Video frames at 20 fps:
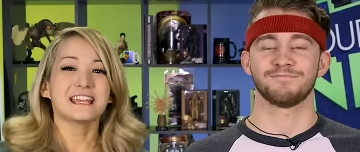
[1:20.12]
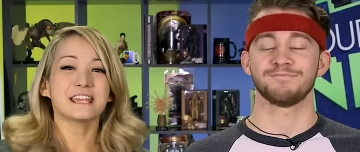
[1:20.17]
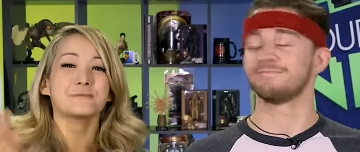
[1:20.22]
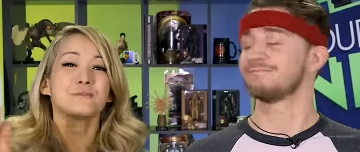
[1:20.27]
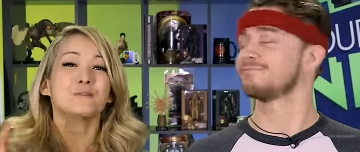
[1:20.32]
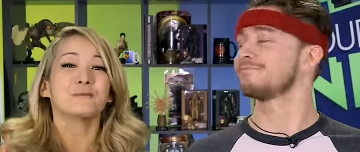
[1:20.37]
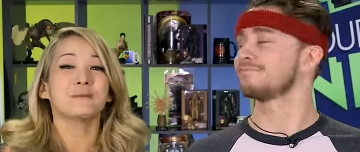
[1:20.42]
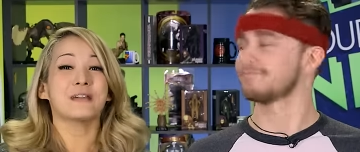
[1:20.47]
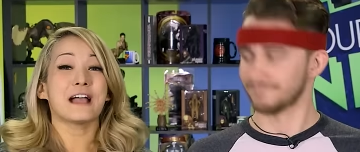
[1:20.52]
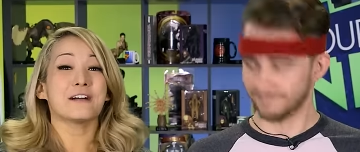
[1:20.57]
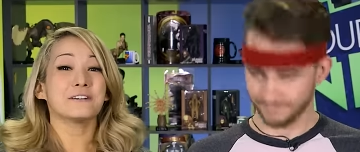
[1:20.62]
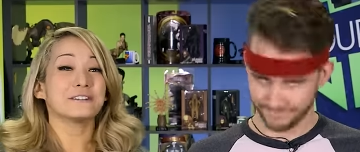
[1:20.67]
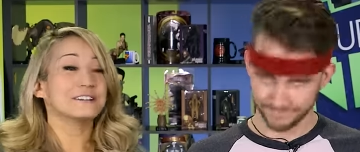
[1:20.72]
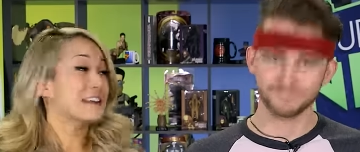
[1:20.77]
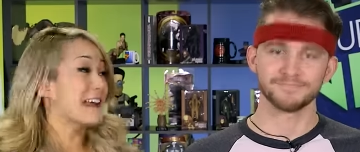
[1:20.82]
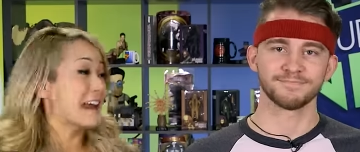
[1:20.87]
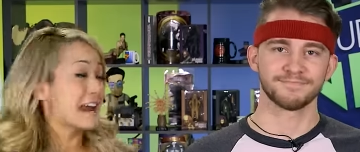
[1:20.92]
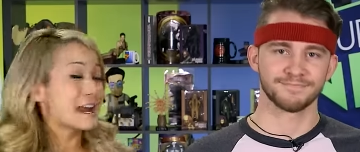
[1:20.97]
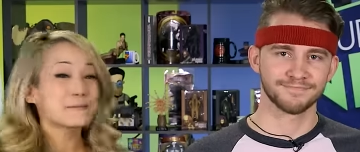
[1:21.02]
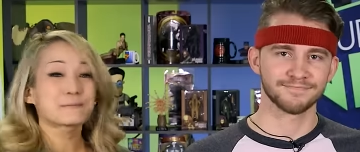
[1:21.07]
Speaker 1: game will be out in
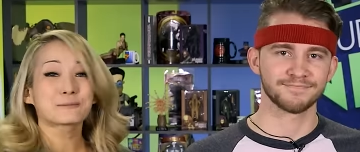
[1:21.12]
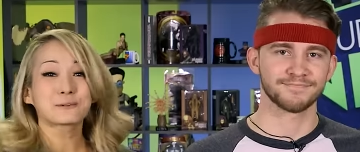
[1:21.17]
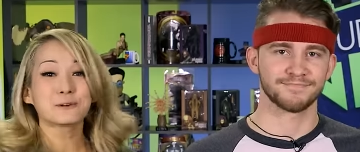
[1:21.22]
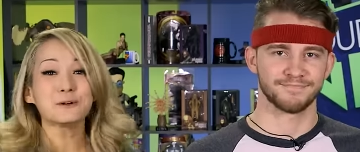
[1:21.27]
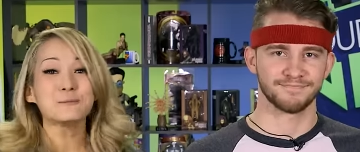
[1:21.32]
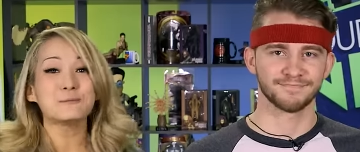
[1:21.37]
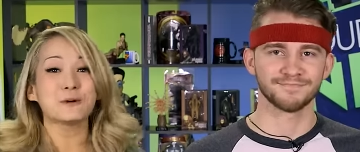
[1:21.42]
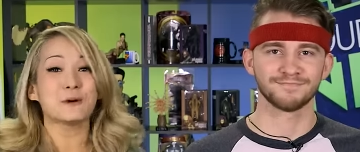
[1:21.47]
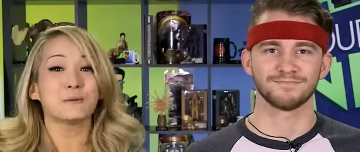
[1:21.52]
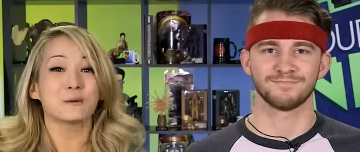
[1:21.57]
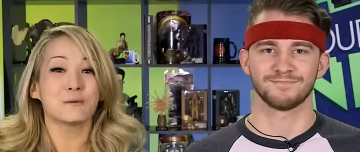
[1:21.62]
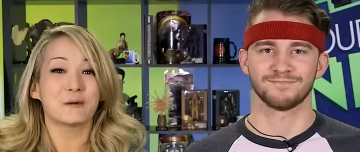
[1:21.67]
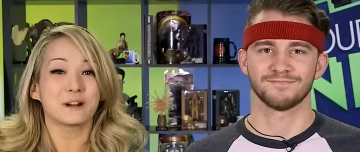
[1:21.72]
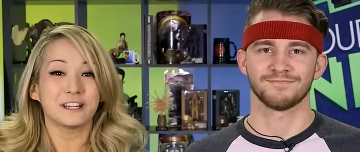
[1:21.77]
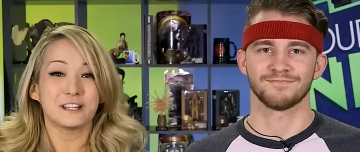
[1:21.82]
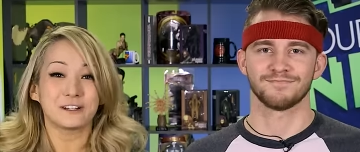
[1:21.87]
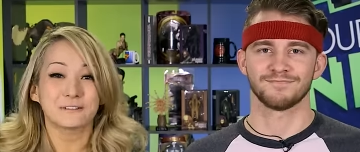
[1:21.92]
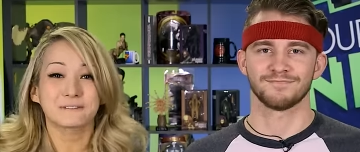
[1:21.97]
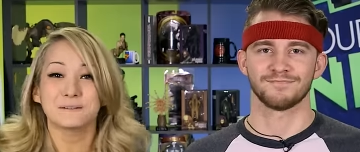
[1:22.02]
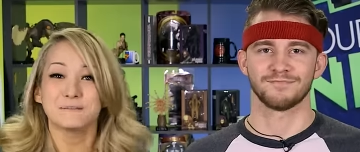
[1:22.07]
April, but we want
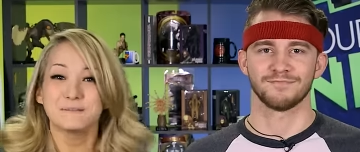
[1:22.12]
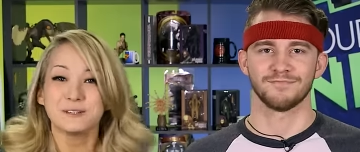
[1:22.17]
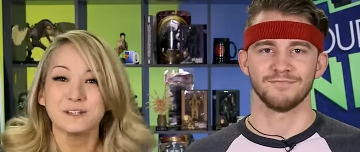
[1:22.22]
to hear from